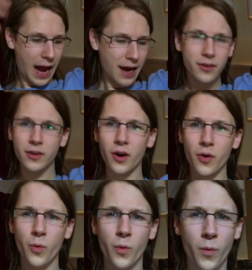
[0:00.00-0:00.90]
I don't
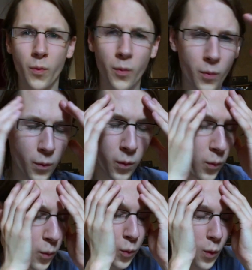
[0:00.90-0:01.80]
know
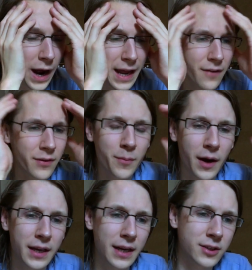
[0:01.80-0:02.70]
why
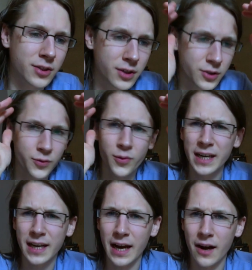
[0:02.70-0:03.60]
everybody is such
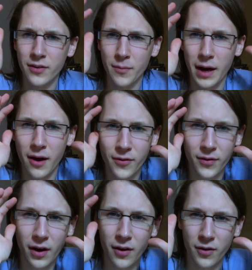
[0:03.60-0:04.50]
freaking out about
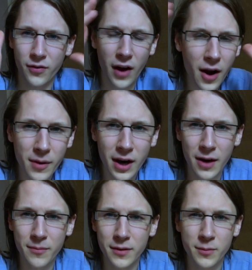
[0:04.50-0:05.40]
time alignment